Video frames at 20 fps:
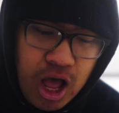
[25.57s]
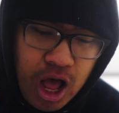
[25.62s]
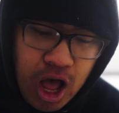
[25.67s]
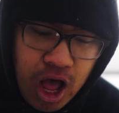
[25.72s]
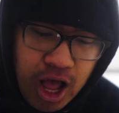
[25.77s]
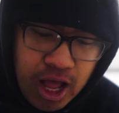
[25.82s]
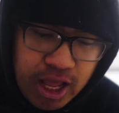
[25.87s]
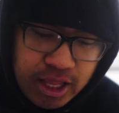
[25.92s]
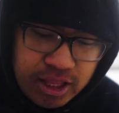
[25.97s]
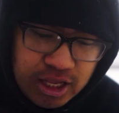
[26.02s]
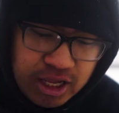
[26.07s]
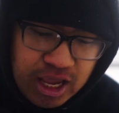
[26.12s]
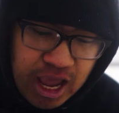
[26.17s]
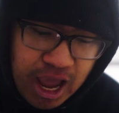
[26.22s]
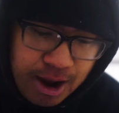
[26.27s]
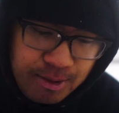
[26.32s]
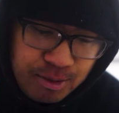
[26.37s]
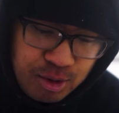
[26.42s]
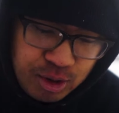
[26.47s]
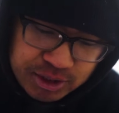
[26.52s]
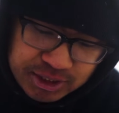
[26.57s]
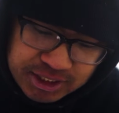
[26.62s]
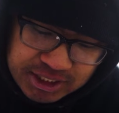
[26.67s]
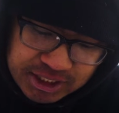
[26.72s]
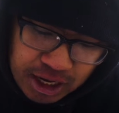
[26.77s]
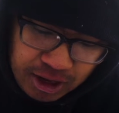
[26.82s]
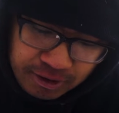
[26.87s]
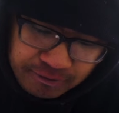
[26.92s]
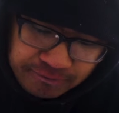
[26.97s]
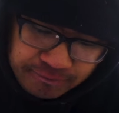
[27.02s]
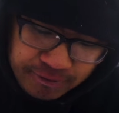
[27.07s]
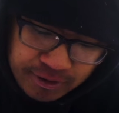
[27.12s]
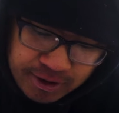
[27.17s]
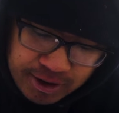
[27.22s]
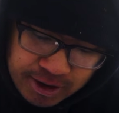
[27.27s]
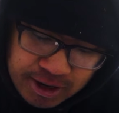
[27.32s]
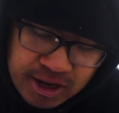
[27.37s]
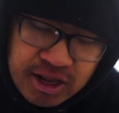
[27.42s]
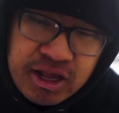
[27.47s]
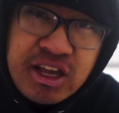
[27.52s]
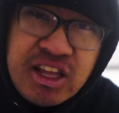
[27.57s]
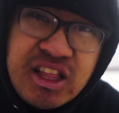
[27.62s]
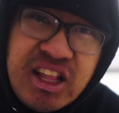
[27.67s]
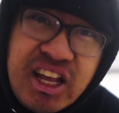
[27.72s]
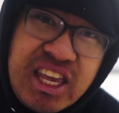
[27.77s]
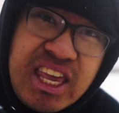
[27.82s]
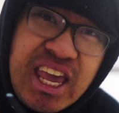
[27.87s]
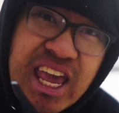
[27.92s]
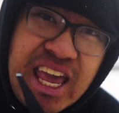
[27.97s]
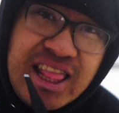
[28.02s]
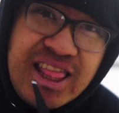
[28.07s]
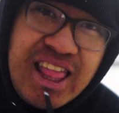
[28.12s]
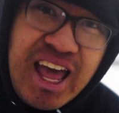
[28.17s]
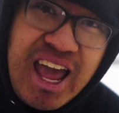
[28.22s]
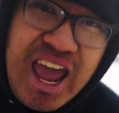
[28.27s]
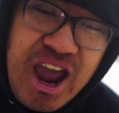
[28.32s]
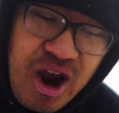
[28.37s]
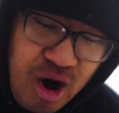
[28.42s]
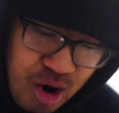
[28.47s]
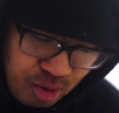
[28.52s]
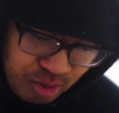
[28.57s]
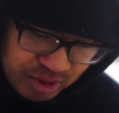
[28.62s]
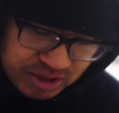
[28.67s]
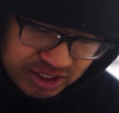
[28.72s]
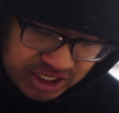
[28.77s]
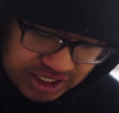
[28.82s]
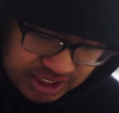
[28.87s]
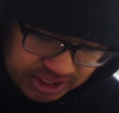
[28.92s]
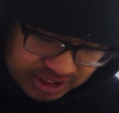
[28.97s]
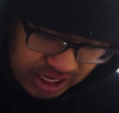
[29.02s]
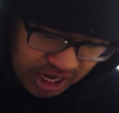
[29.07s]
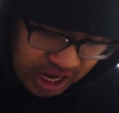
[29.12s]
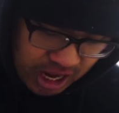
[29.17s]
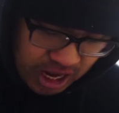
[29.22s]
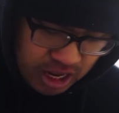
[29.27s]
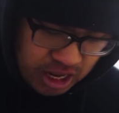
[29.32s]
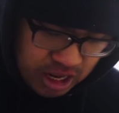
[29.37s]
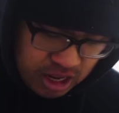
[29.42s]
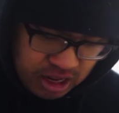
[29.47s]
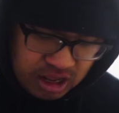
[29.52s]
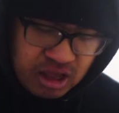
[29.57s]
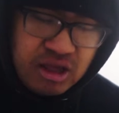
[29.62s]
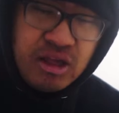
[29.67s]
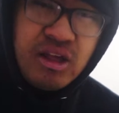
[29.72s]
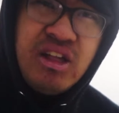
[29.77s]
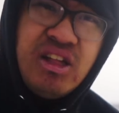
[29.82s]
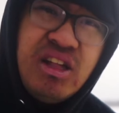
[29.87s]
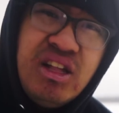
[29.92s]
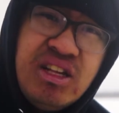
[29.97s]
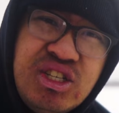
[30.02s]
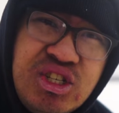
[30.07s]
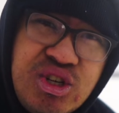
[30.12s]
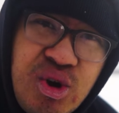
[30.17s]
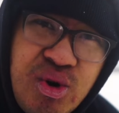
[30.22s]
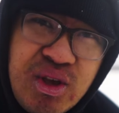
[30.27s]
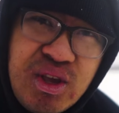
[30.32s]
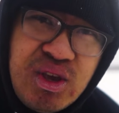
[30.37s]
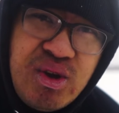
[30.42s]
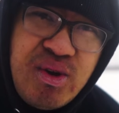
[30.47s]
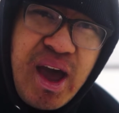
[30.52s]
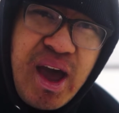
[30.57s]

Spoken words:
on the camera itself, like in the air, which is showing you